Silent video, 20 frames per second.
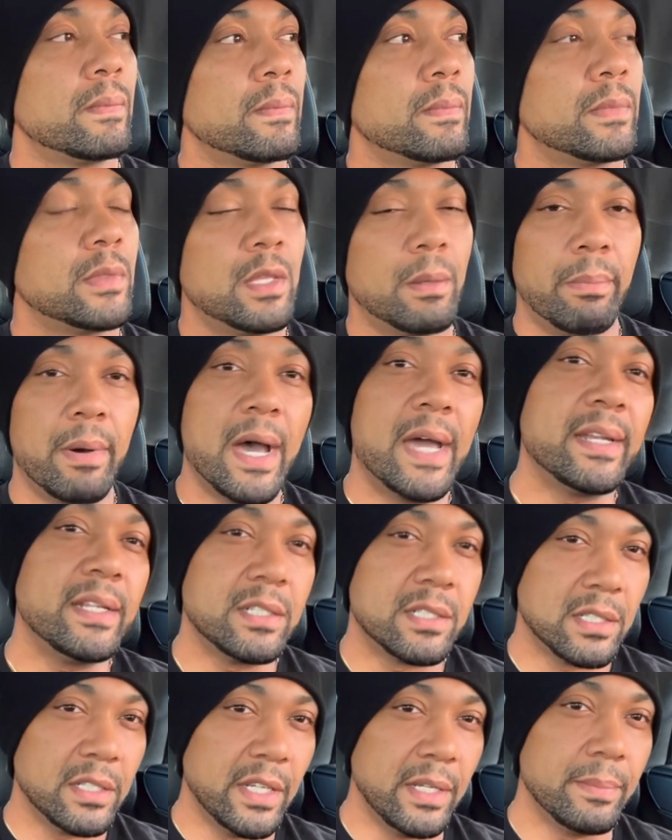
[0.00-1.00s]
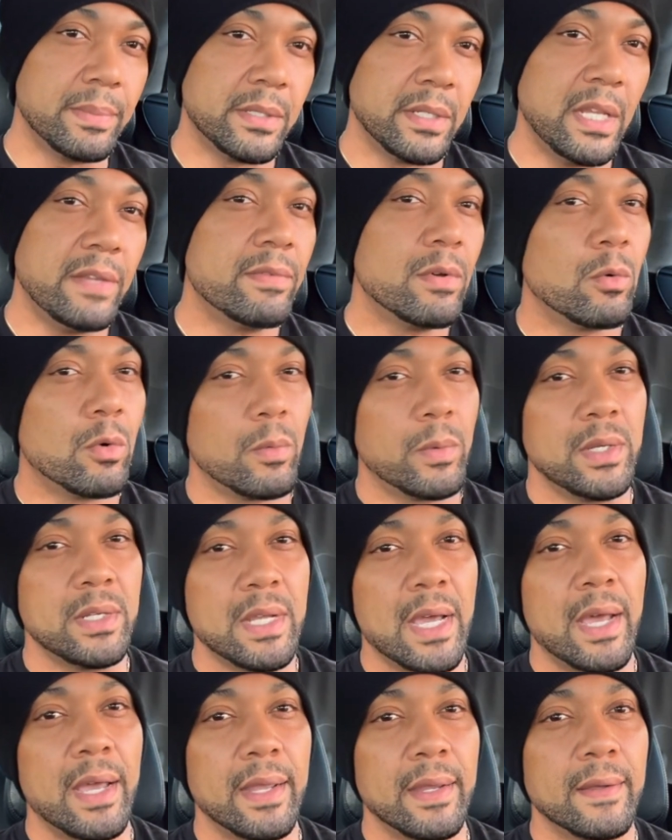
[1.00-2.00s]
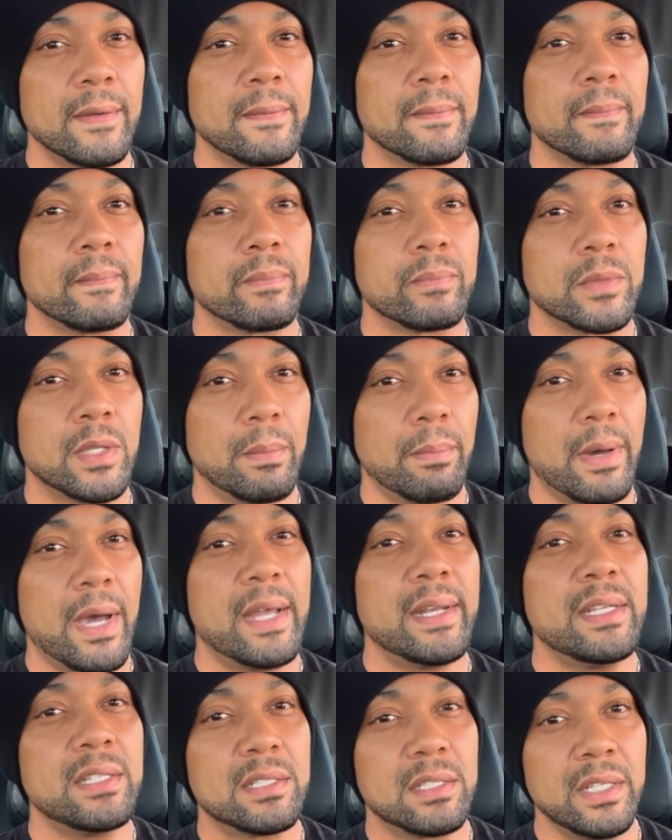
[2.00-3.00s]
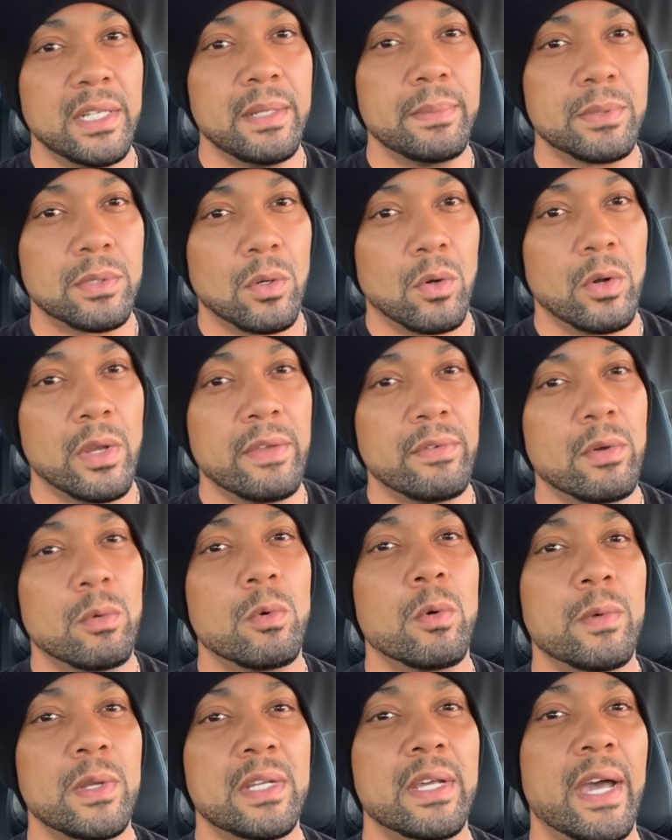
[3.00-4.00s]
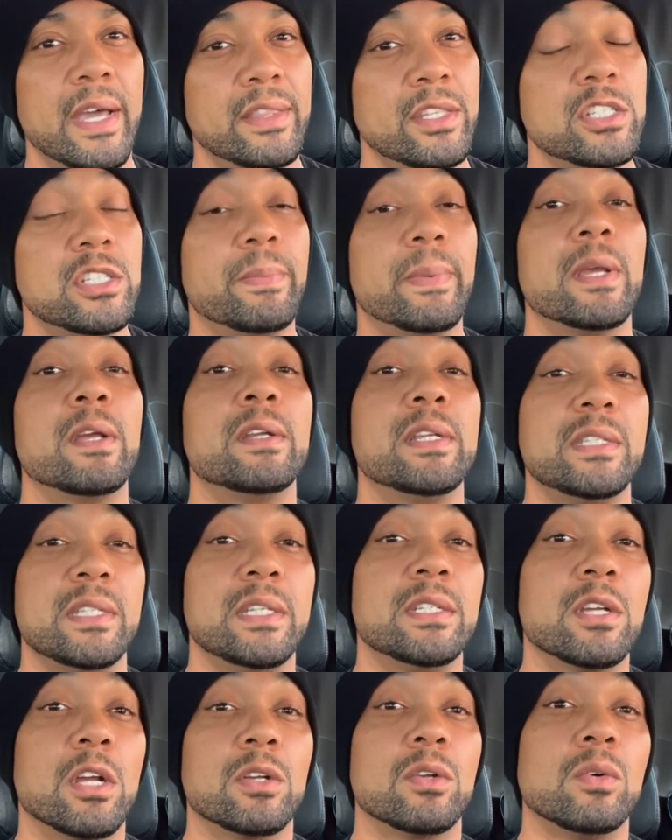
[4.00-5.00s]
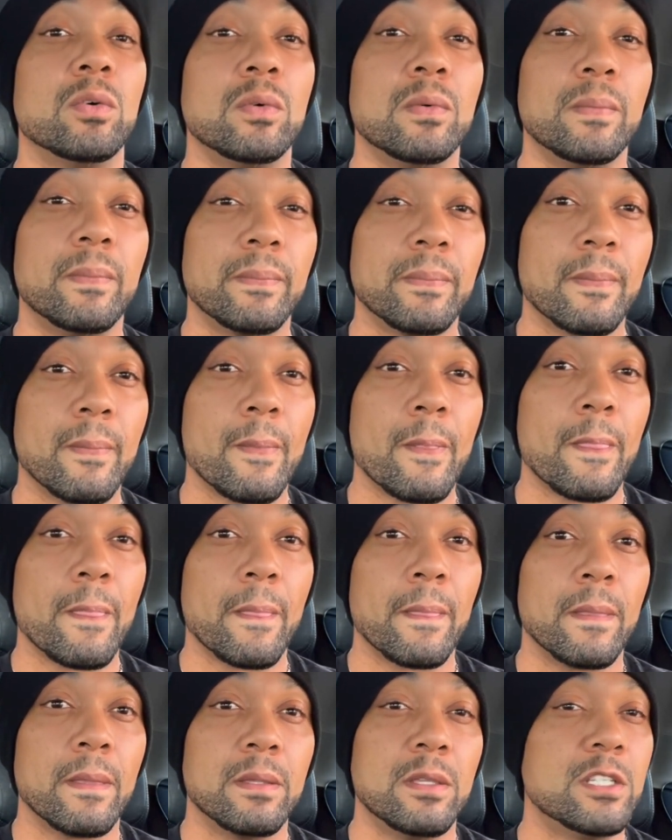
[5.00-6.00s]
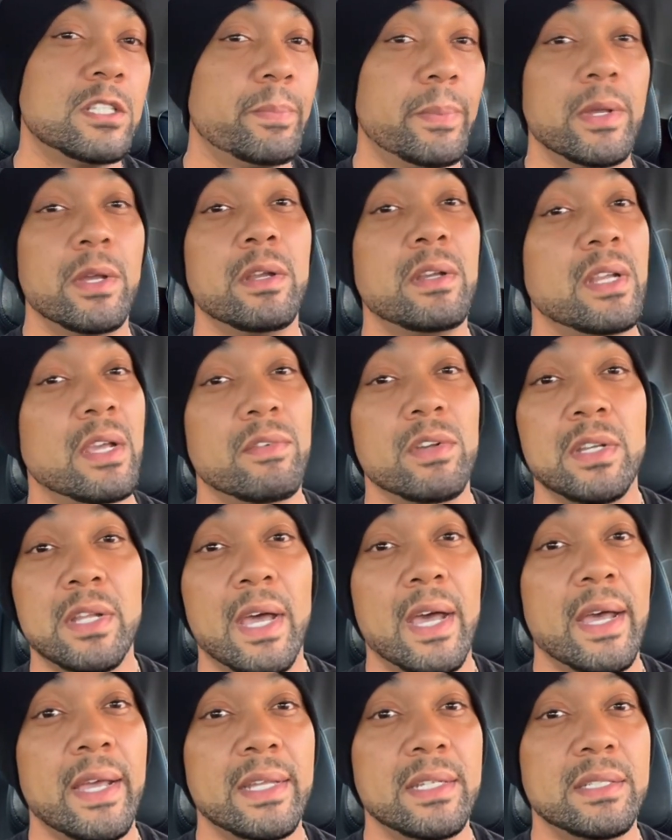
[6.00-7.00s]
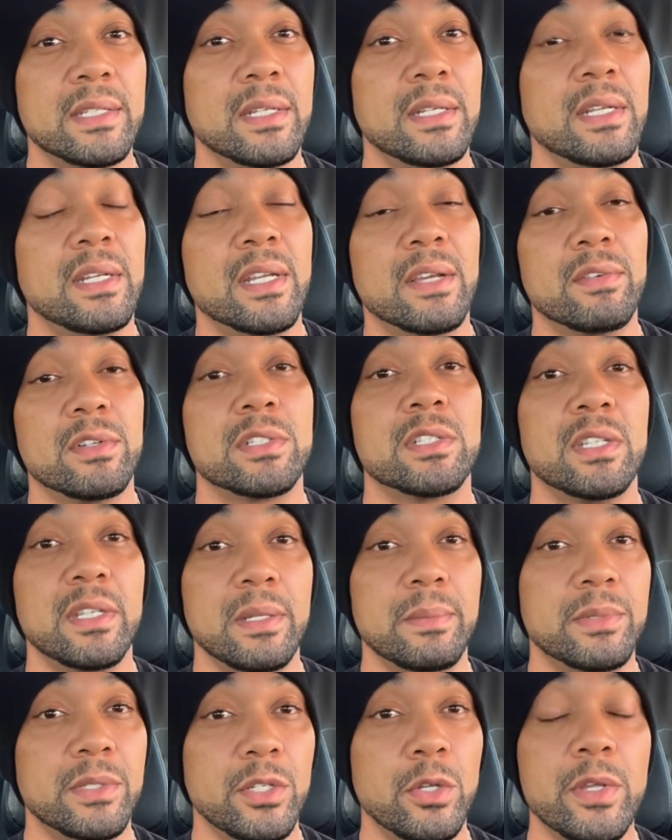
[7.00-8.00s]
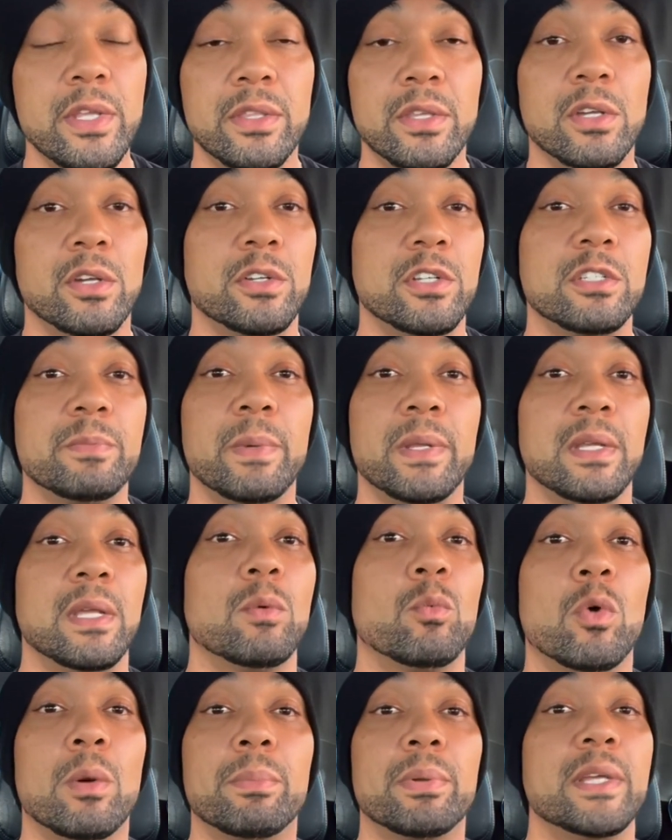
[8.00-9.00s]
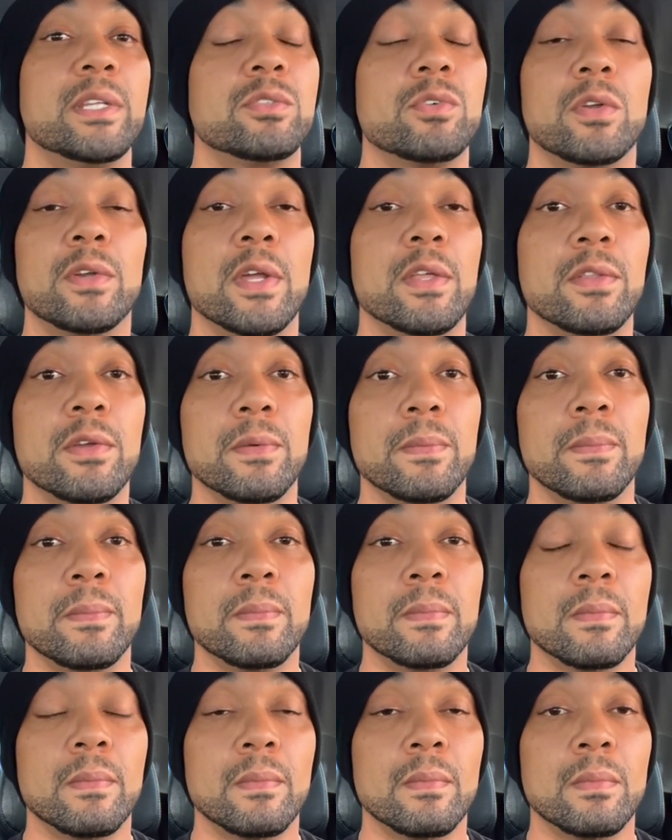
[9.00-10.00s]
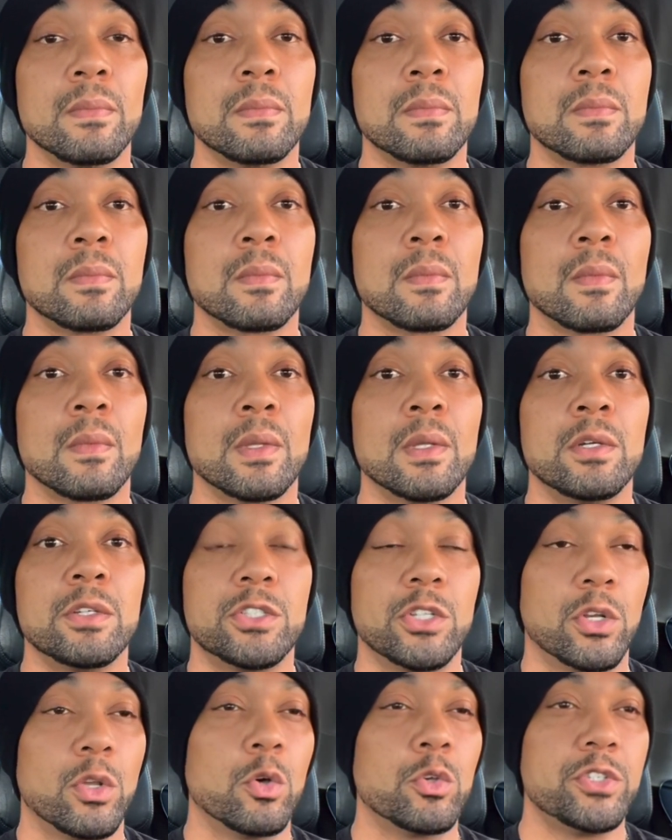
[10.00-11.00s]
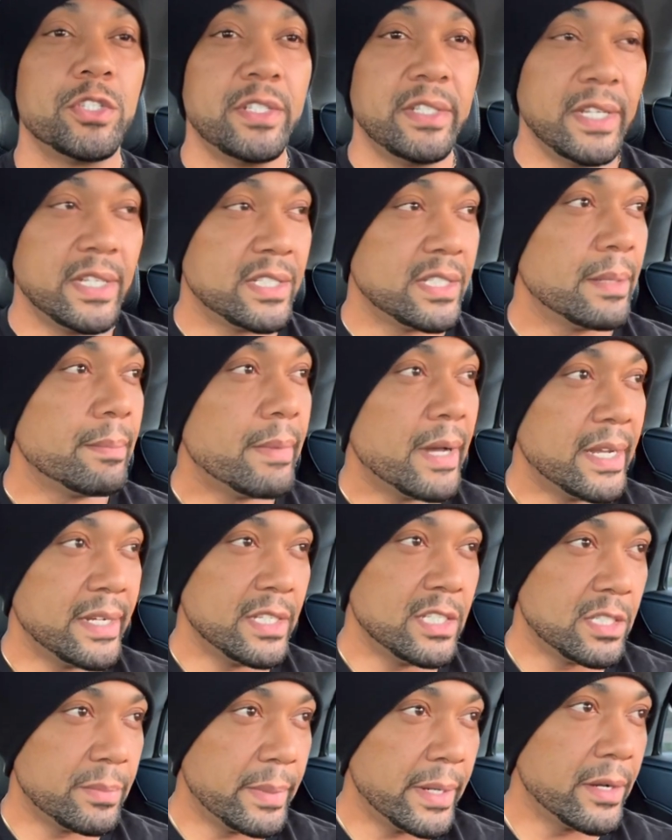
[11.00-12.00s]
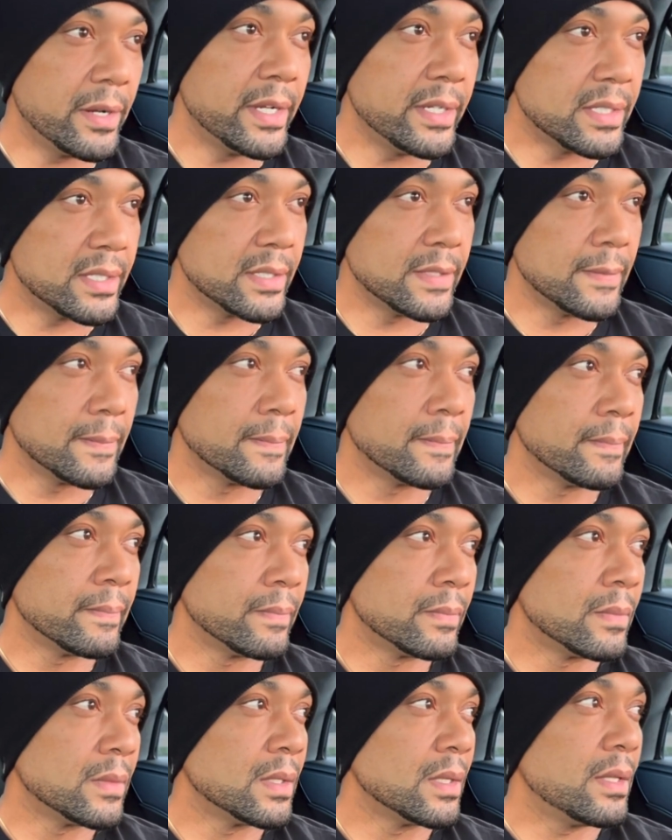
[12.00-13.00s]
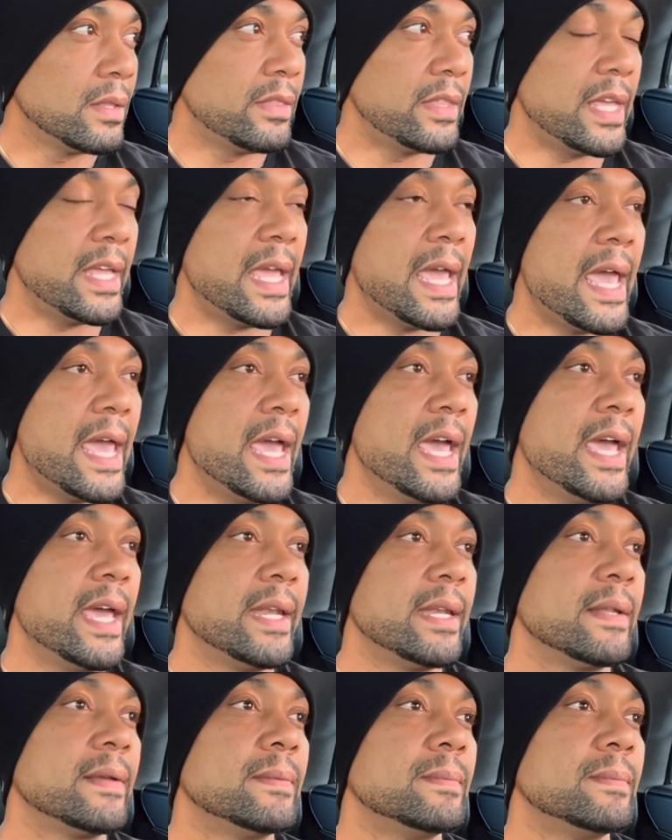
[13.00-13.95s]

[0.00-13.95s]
the body sleeps even when we die. The body sleeps or even when we die, the spirit is eternal. The spirit never dies and it never sleeps. You're either going to spend it in one place or another. So those disembodied spirits, they had